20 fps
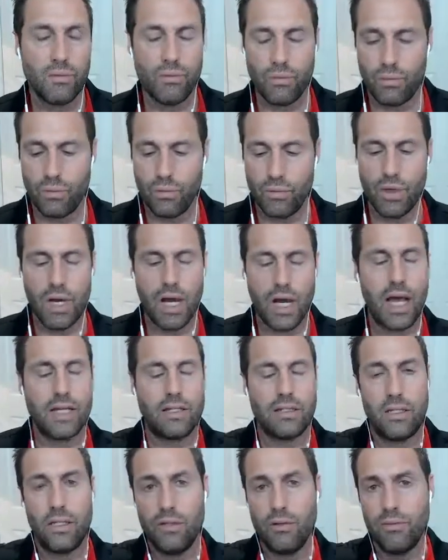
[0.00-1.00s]
As
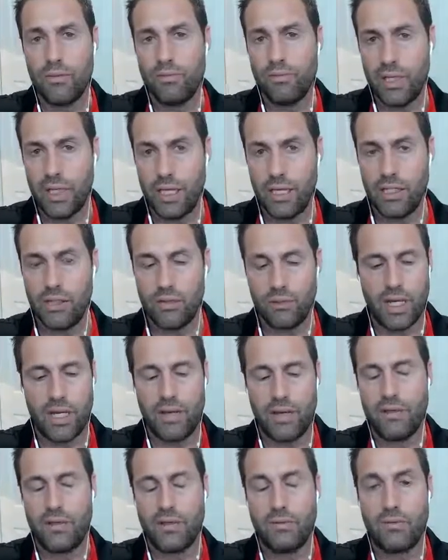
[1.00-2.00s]
human beings, we have
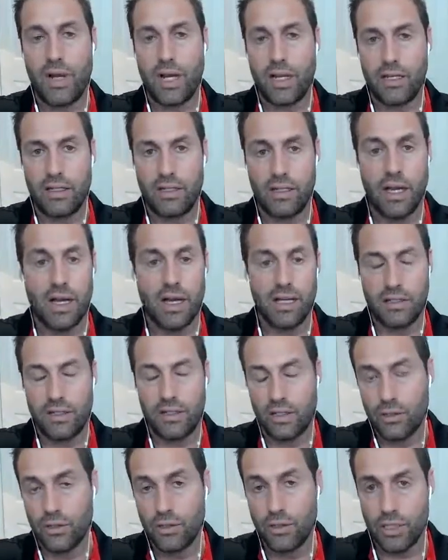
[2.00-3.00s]
to recognize the
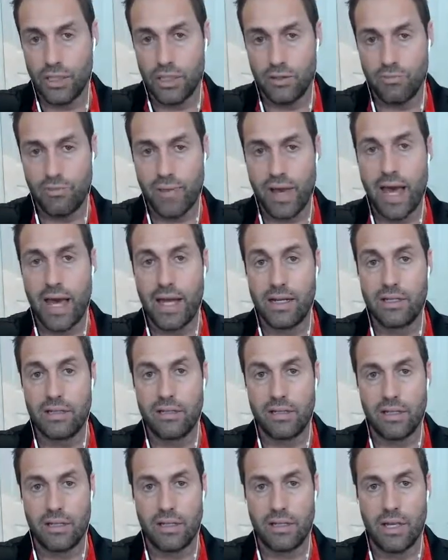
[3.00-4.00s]
good and bad in
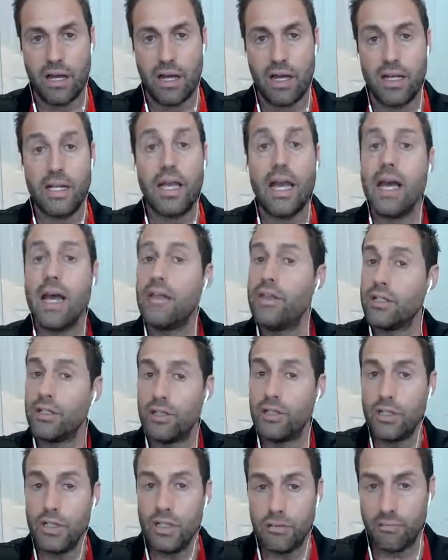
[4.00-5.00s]
society and the good
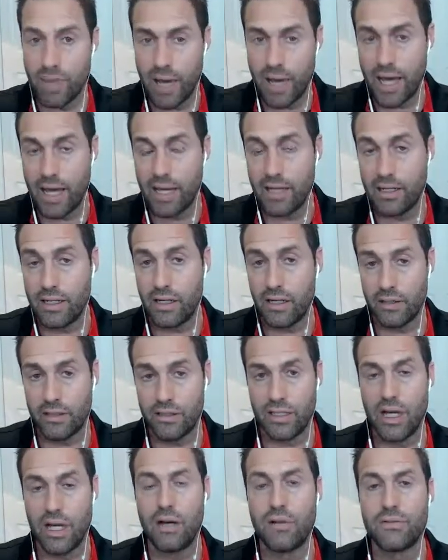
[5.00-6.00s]
and bad in
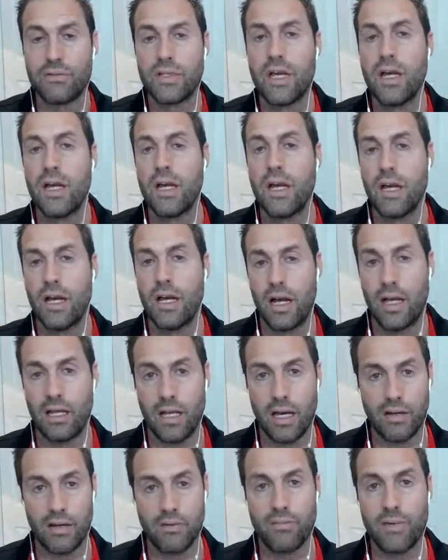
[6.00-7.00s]
ourselves. A lot
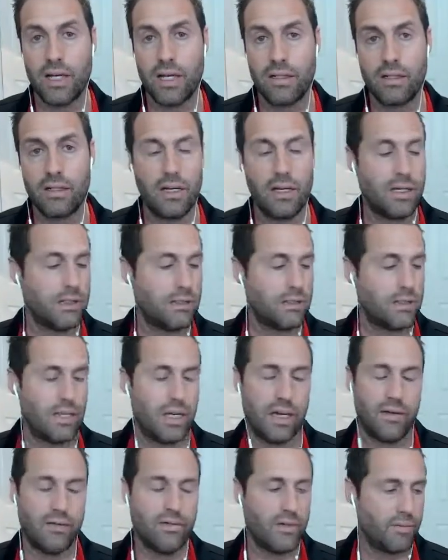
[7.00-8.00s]
of my clients have
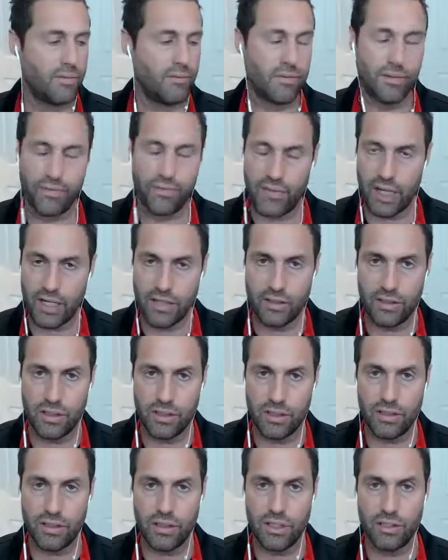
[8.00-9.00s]
a perfectionist
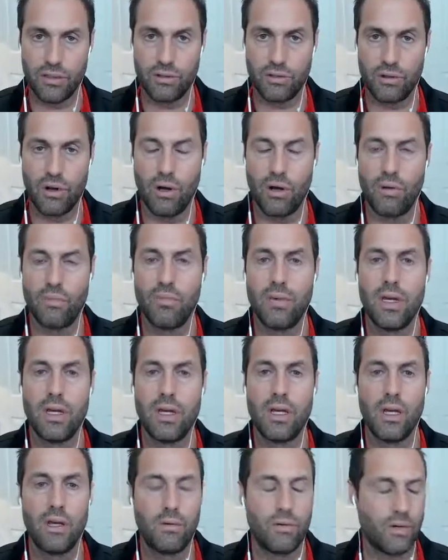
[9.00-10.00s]
syndrome
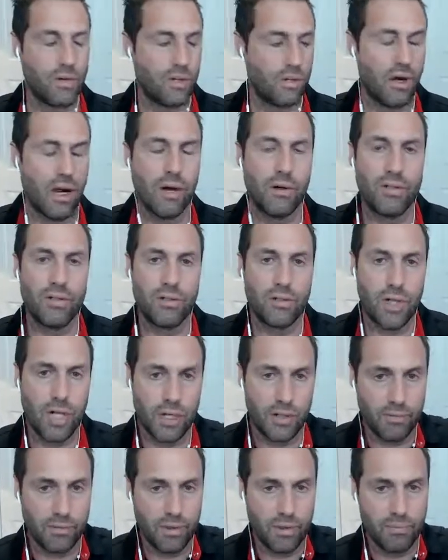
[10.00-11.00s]
where they're always trying to
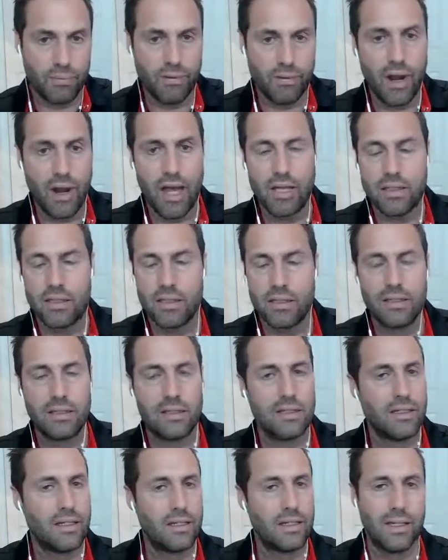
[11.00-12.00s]
repress
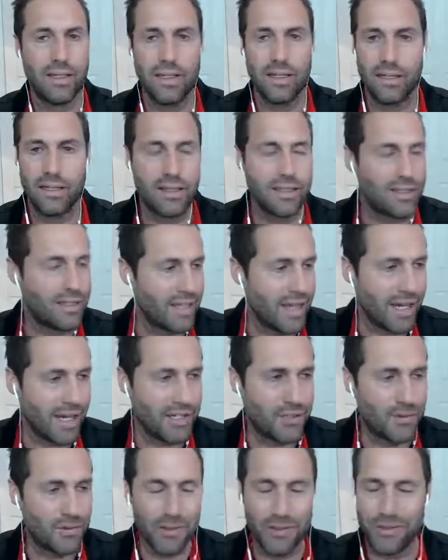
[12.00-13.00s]
the
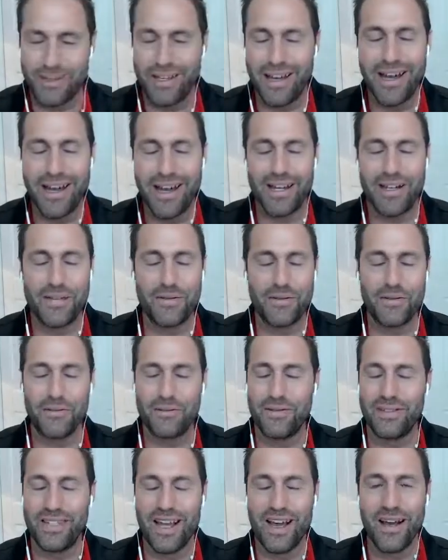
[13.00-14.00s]
sexual side of
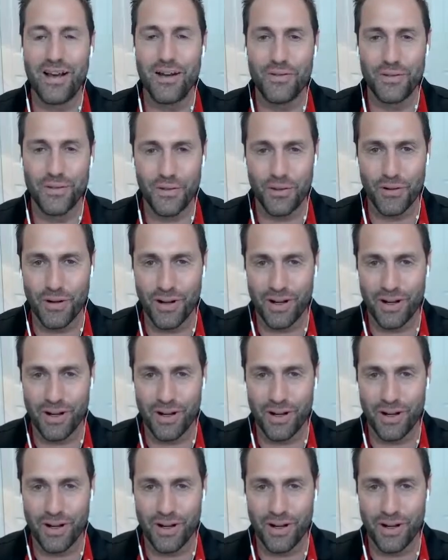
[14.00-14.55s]
themselves, or